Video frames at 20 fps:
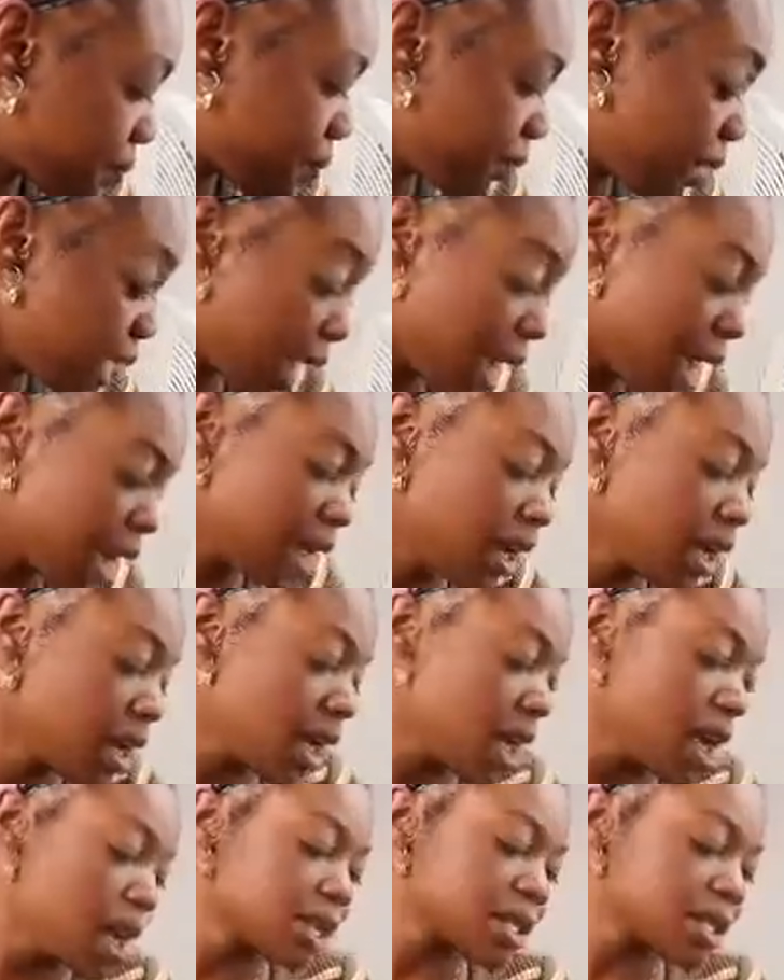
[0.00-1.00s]
Yeah,
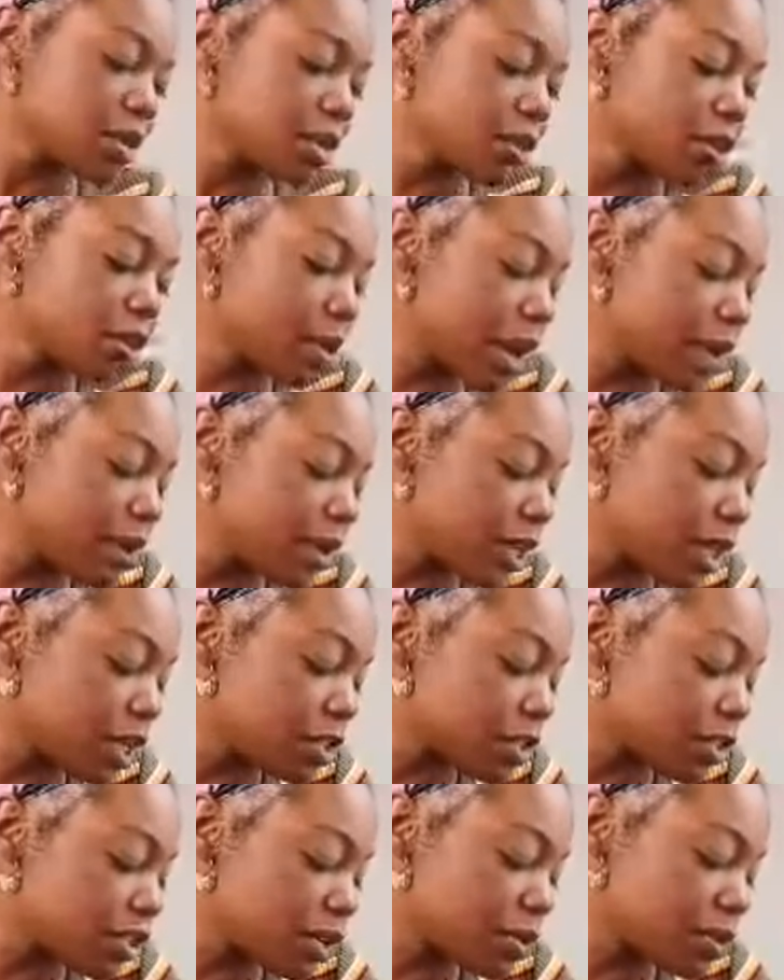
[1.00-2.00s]
some of you might be
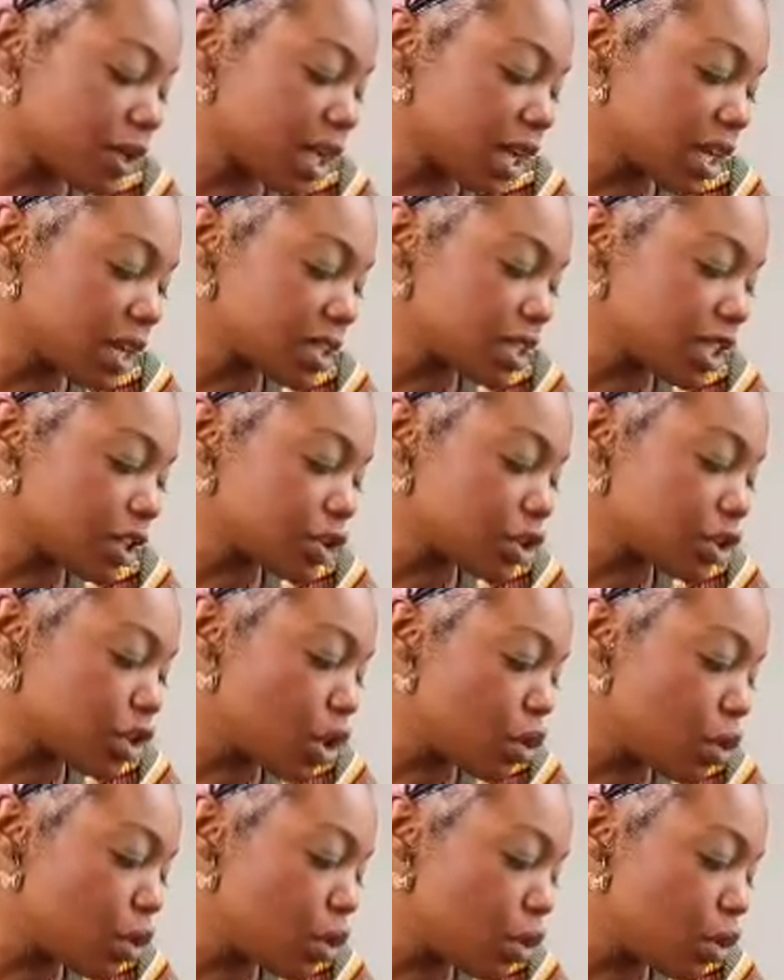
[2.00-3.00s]
concerned because there's
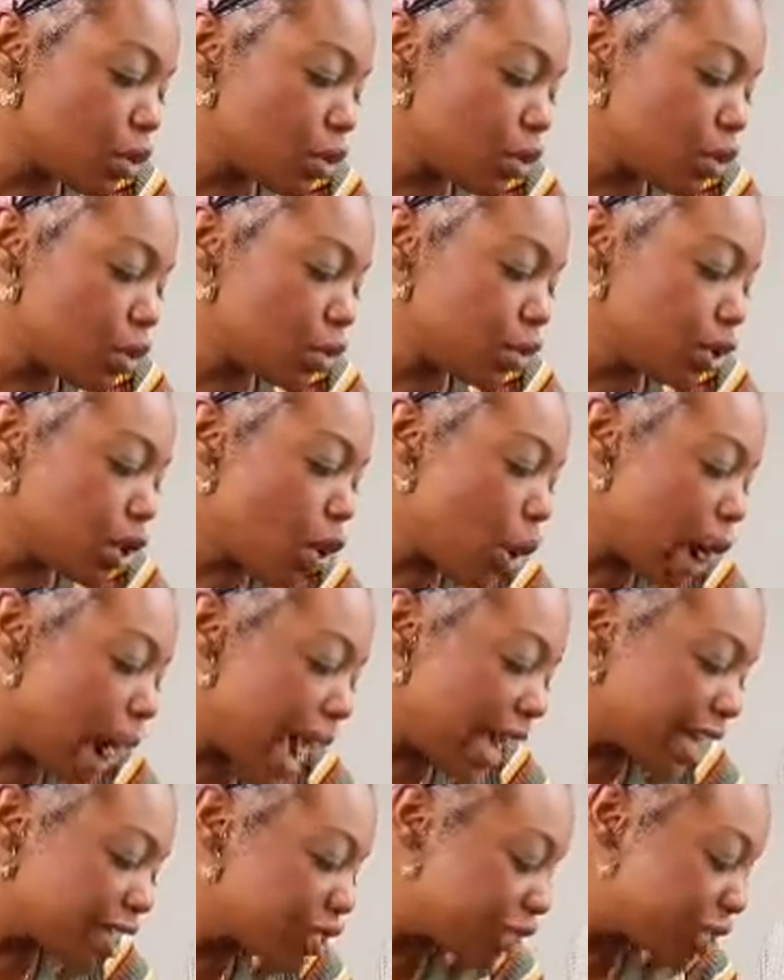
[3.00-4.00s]
no
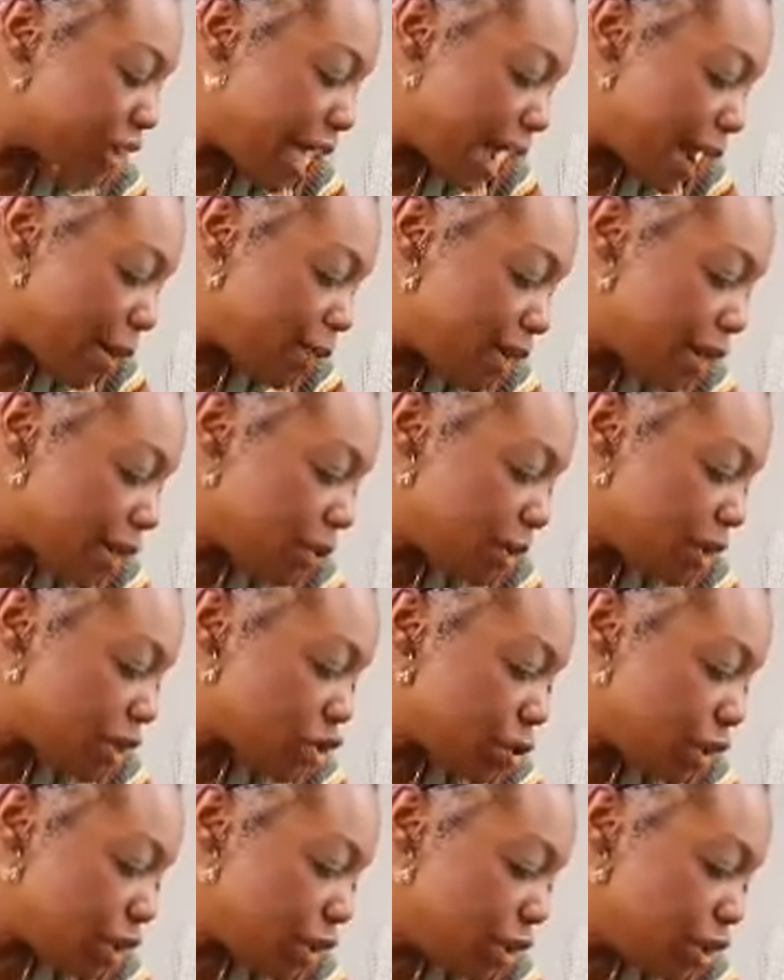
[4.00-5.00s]
action happening
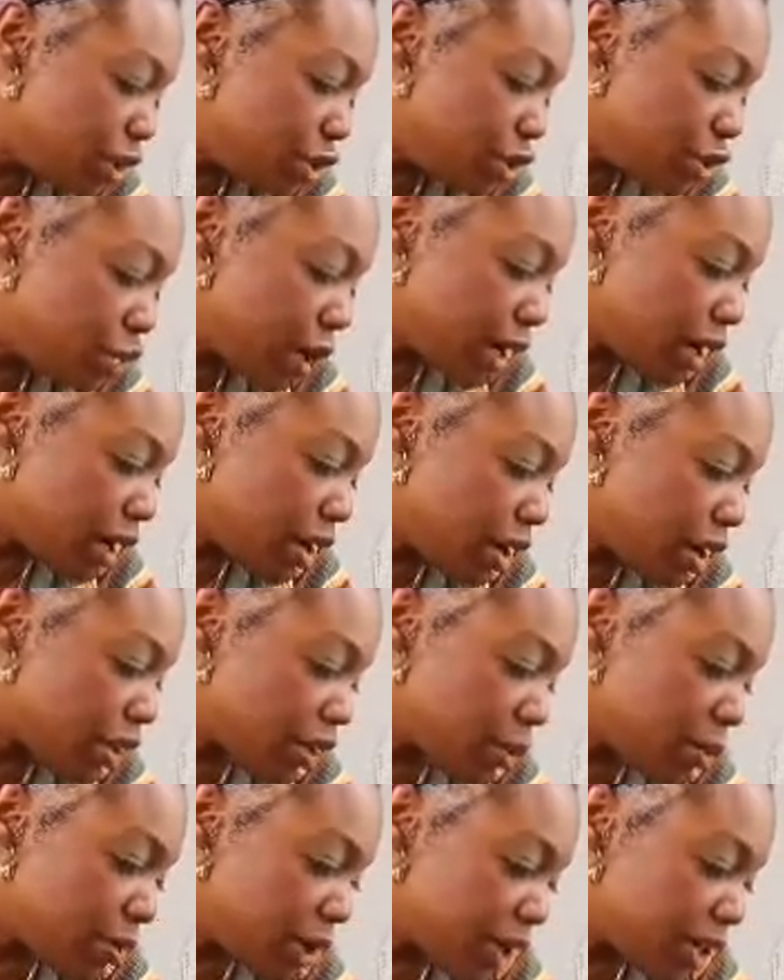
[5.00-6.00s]
between you and
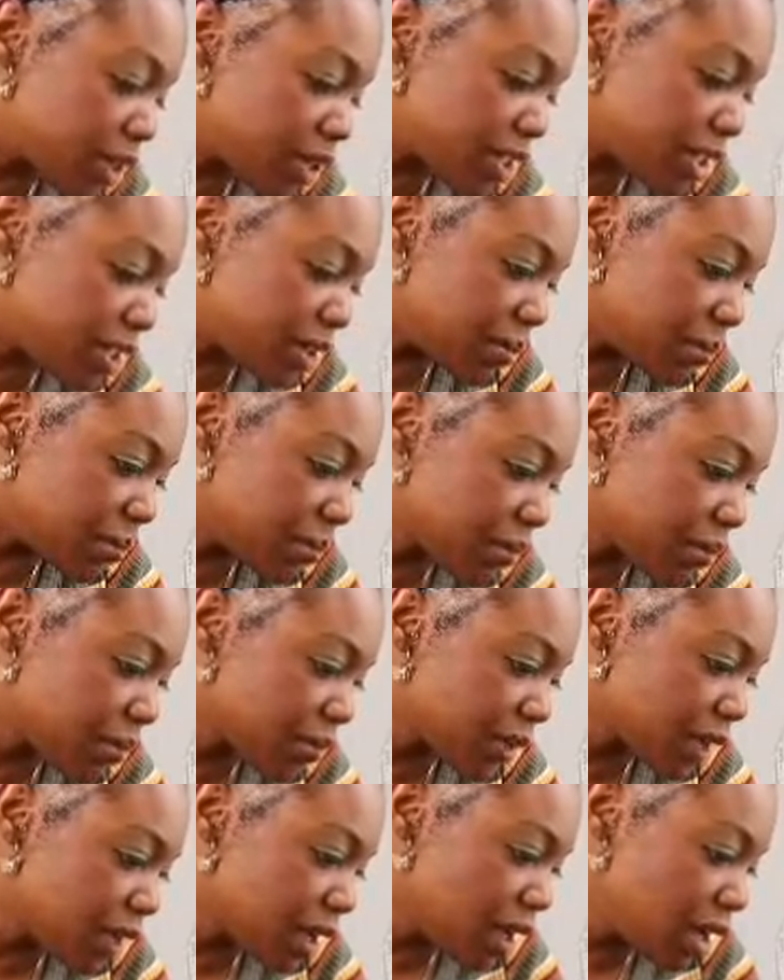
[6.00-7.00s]
another person.
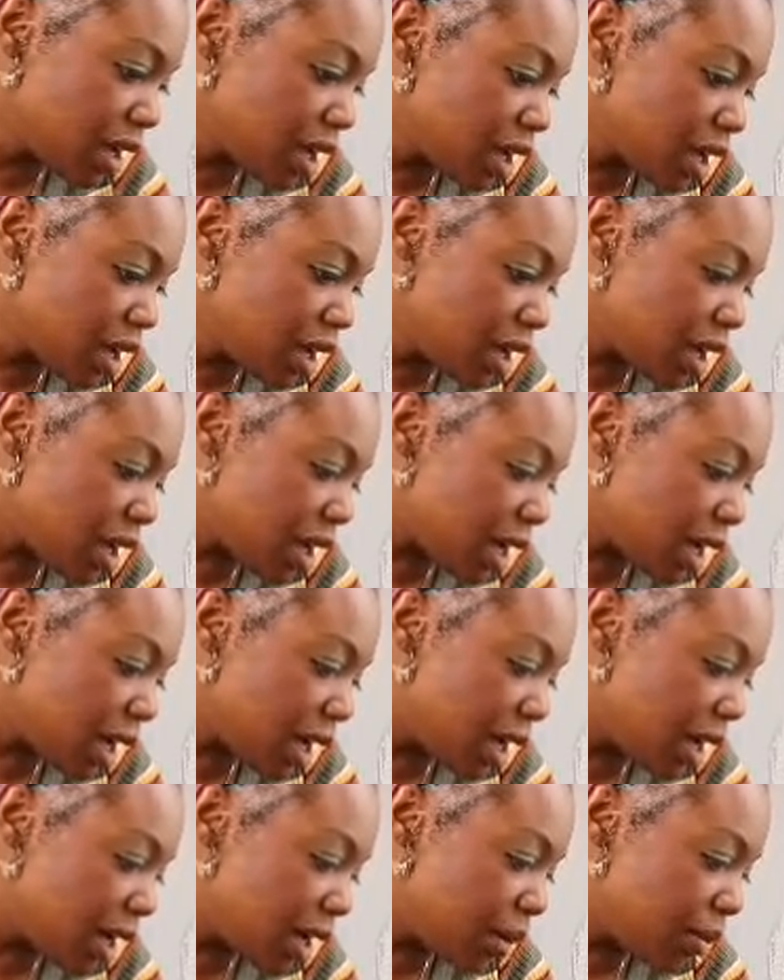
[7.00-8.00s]

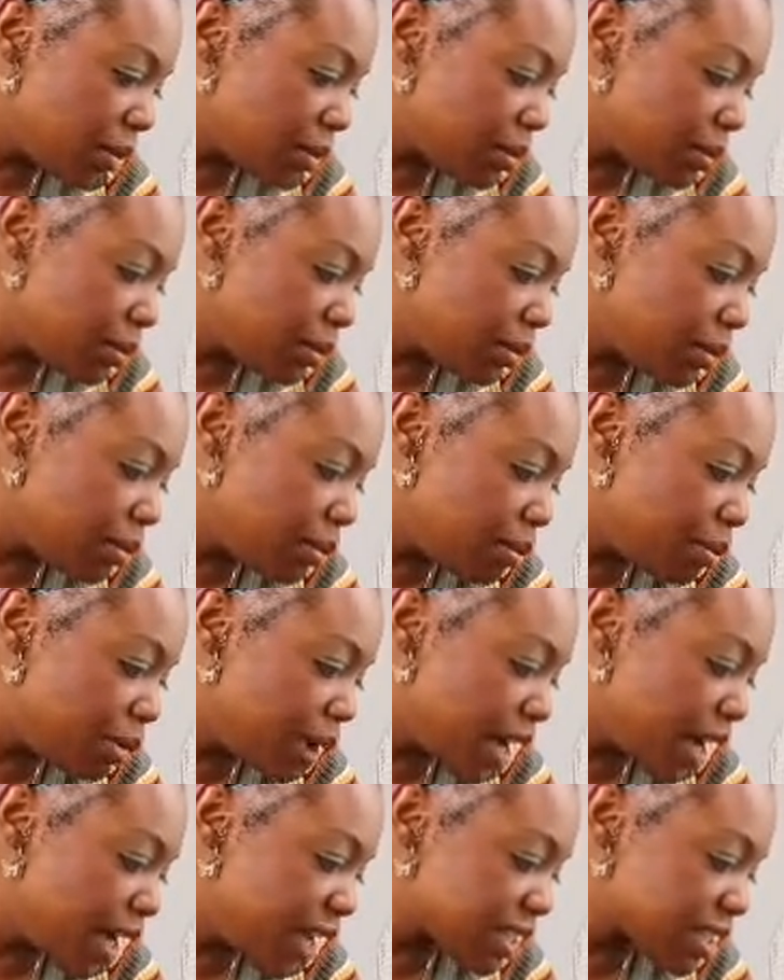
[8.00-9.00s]

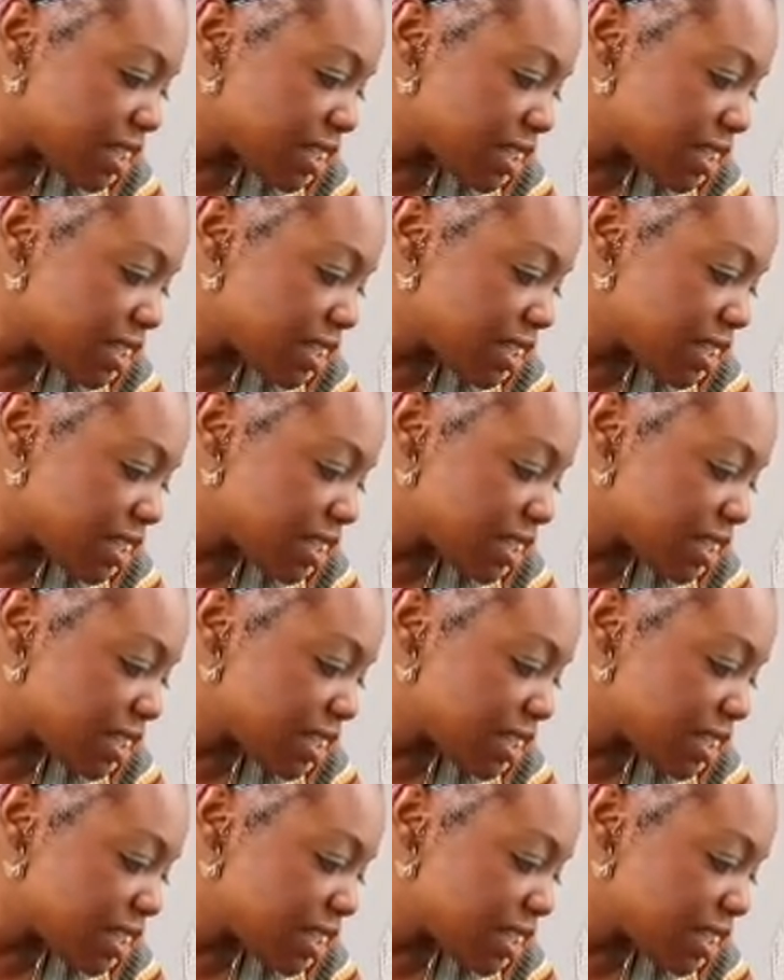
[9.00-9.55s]
But